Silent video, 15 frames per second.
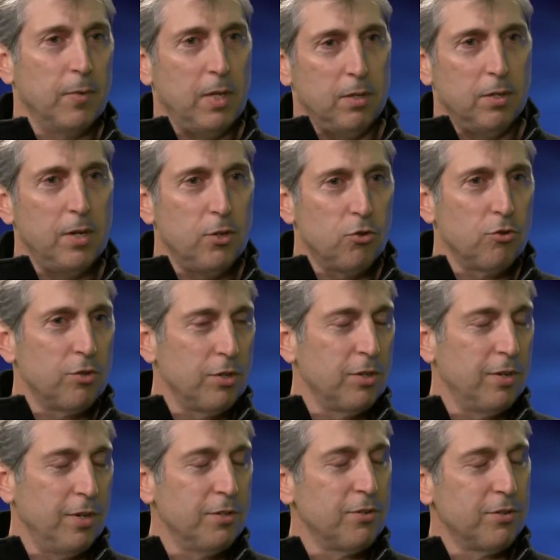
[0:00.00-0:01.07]
It's an
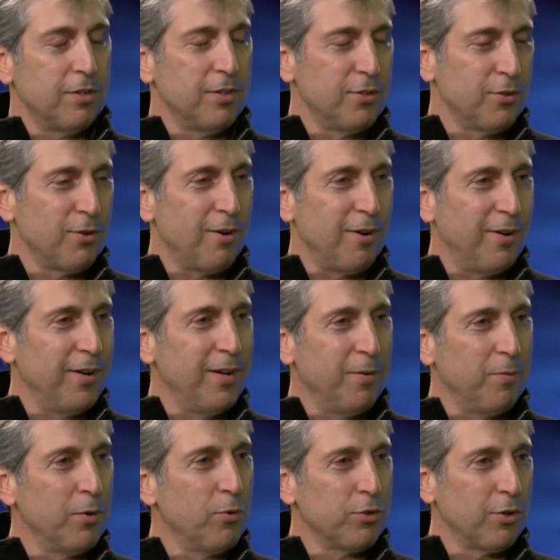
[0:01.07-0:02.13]
interesting story. I
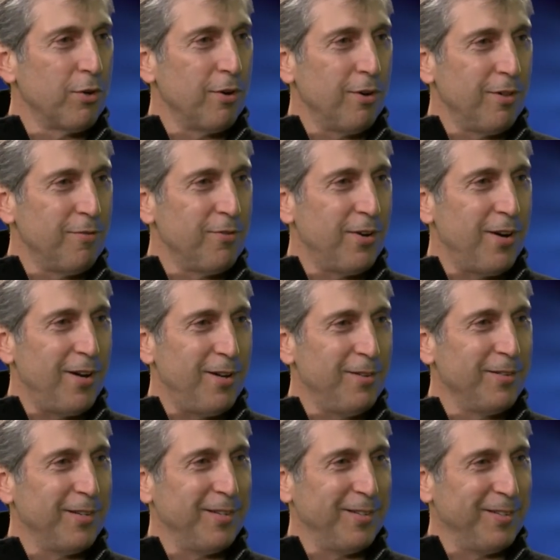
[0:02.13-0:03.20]
mean, there was a girl
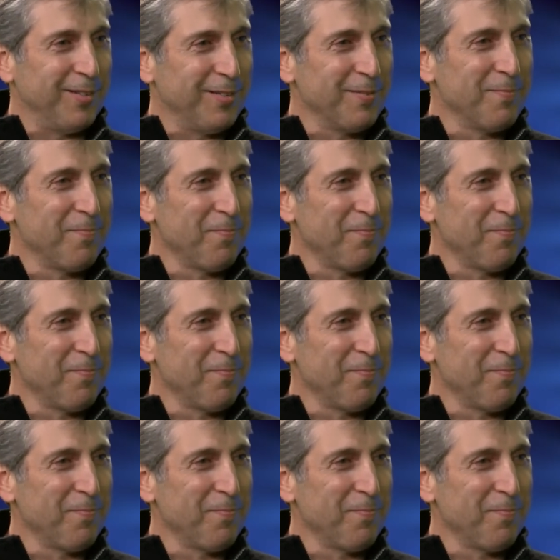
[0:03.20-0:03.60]
involved, and...